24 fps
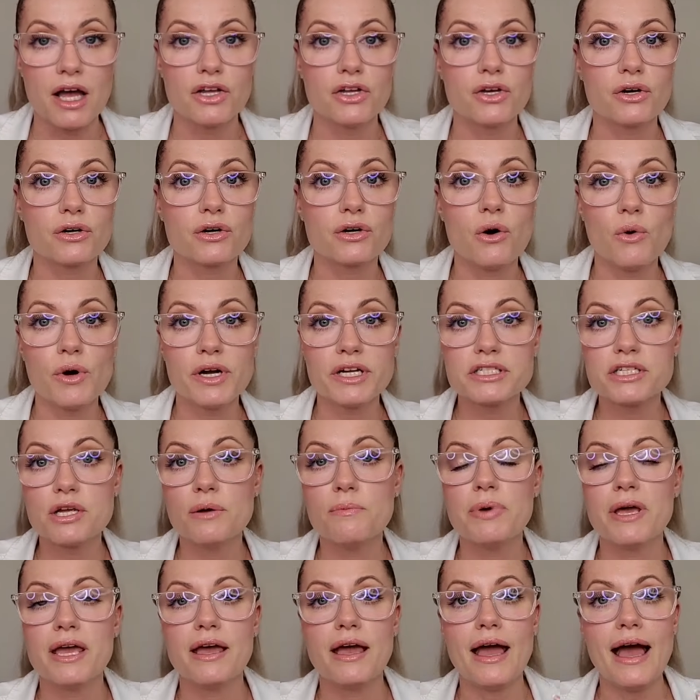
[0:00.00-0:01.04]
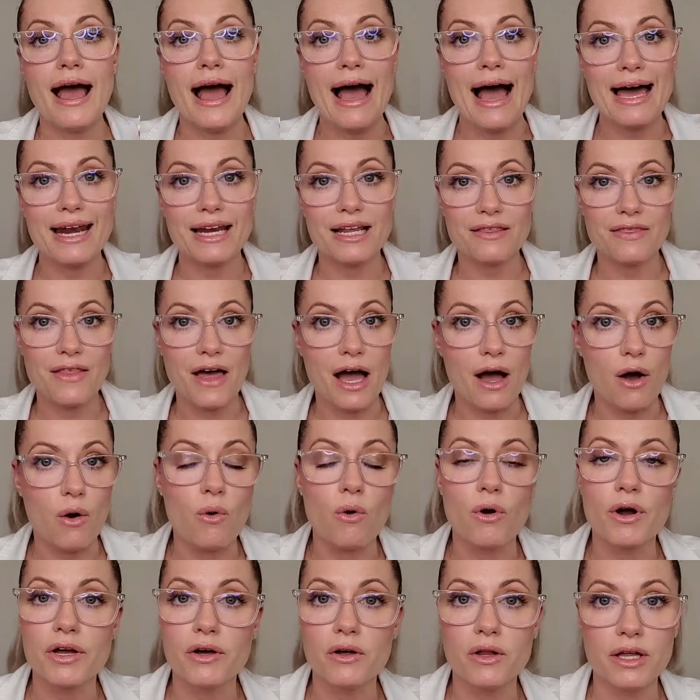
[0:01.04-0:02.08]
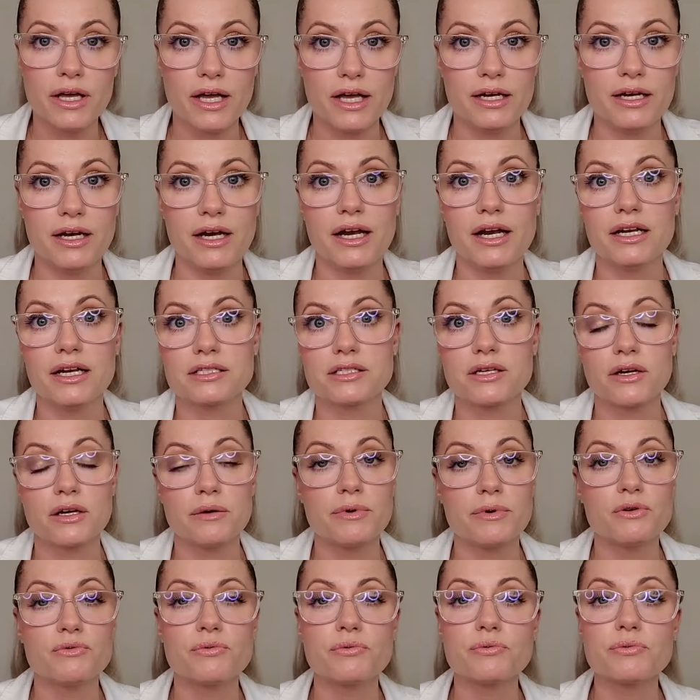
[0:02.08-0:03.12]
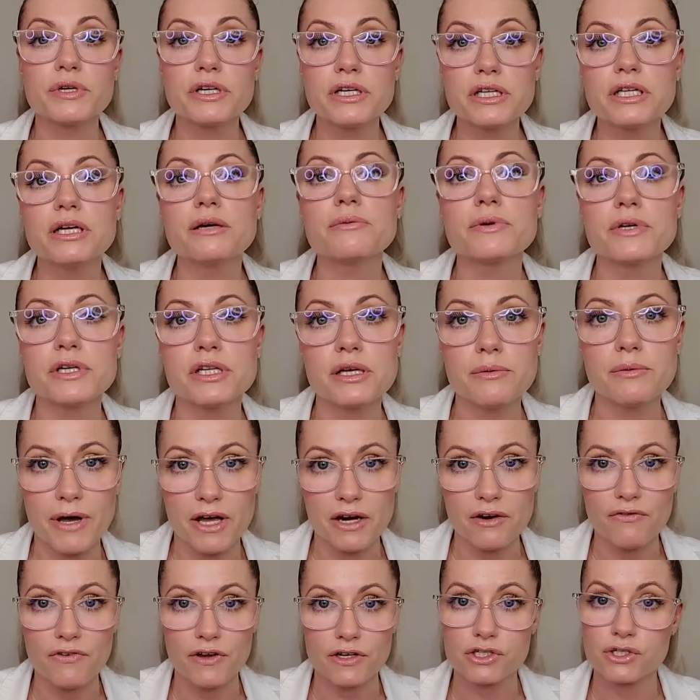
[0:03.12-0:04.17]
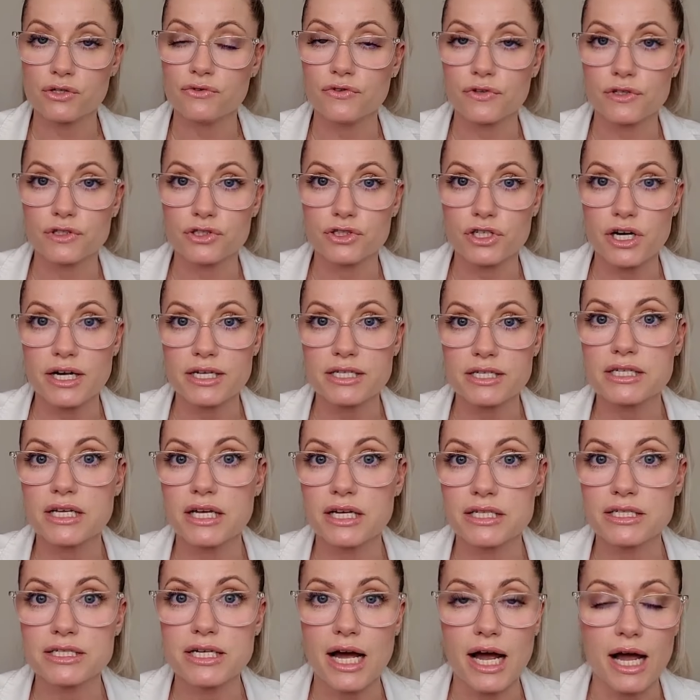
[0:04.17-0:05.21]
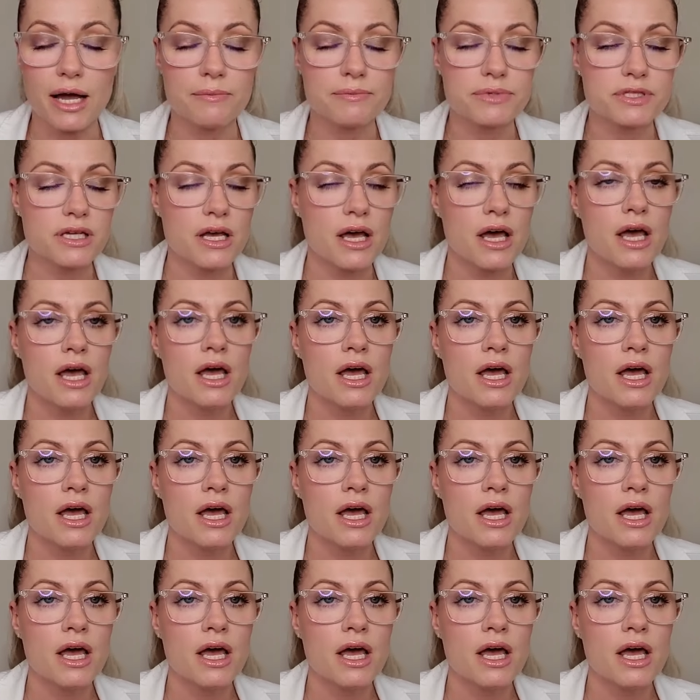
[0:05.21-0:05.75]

You're going to be adding that oil in and it is going to be really, really beneficial for dry skin types.